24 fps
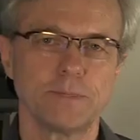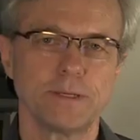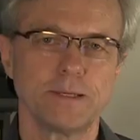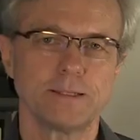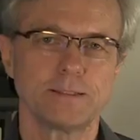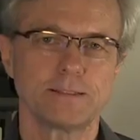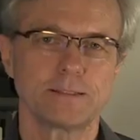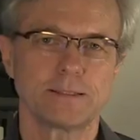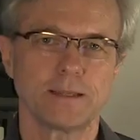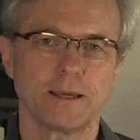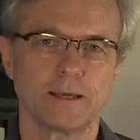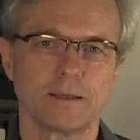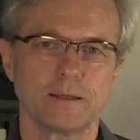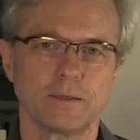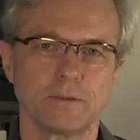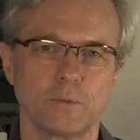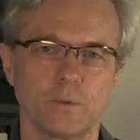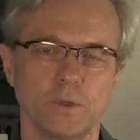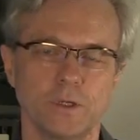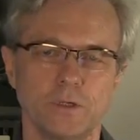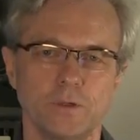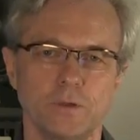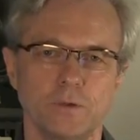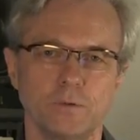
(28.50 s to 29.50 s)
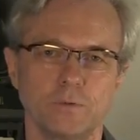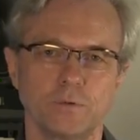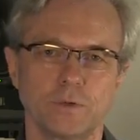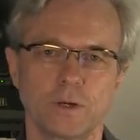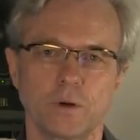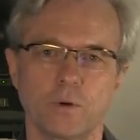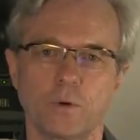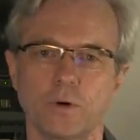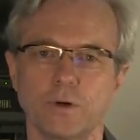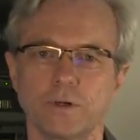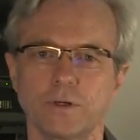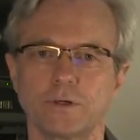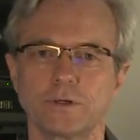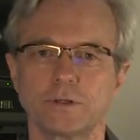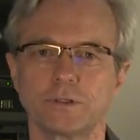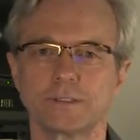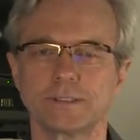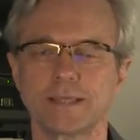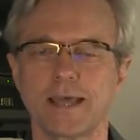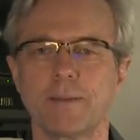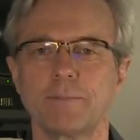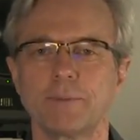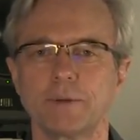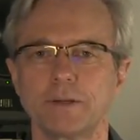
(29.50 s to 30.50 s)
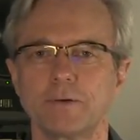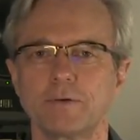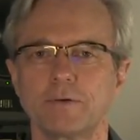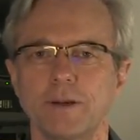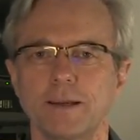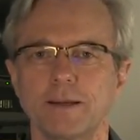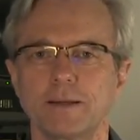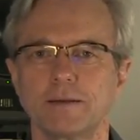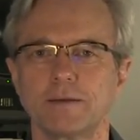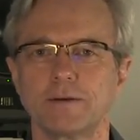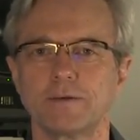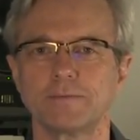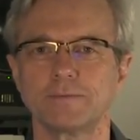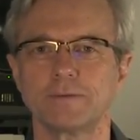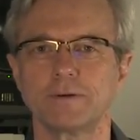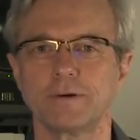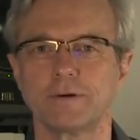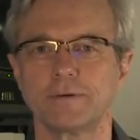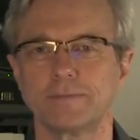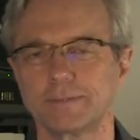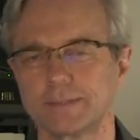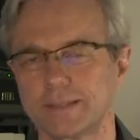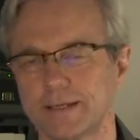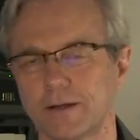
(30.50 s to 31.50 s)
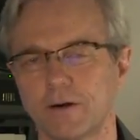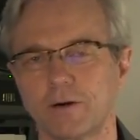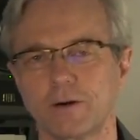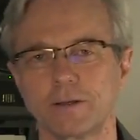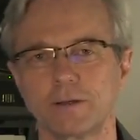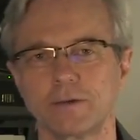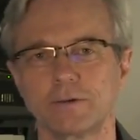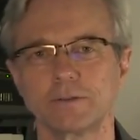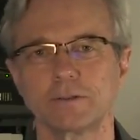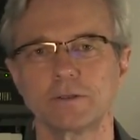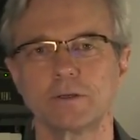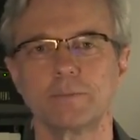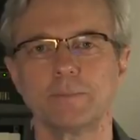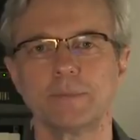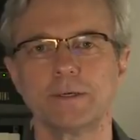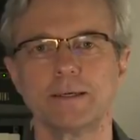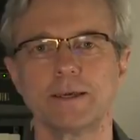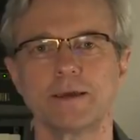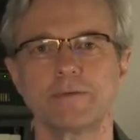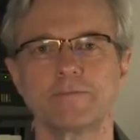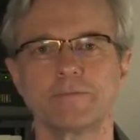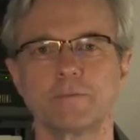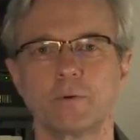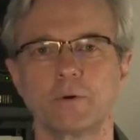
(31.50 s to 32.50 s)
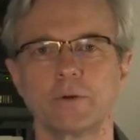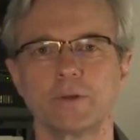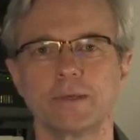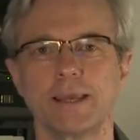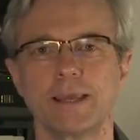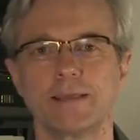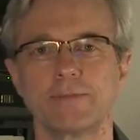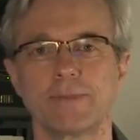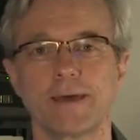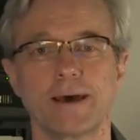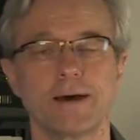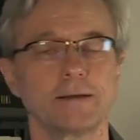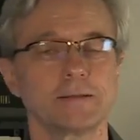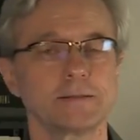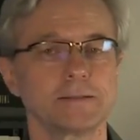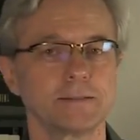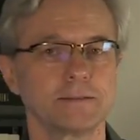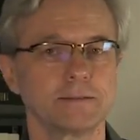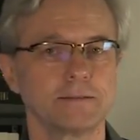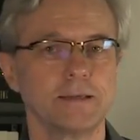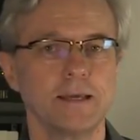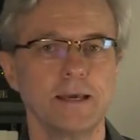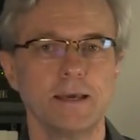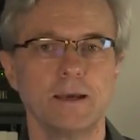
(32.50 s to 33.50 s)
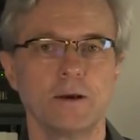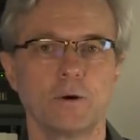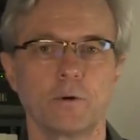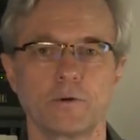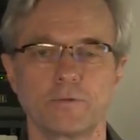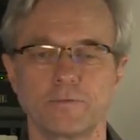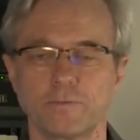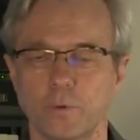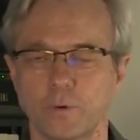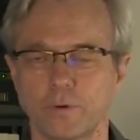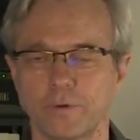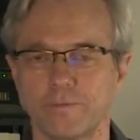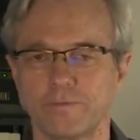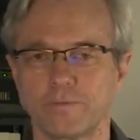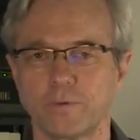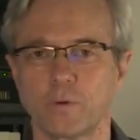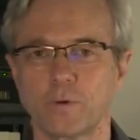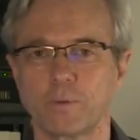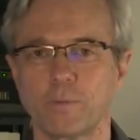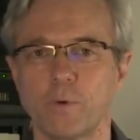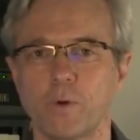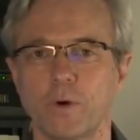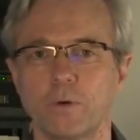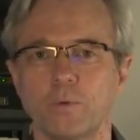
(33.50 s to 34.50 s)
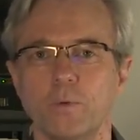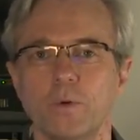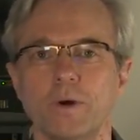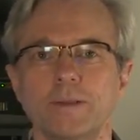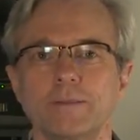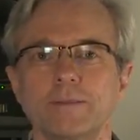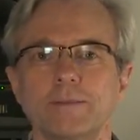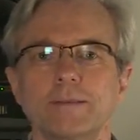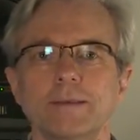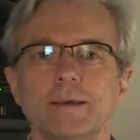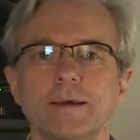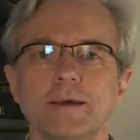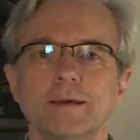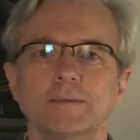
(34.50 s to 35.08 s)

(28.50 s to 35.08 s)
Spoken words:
means that when you record, your sampling rate of say, audio is going to be at 48,000 or 44.1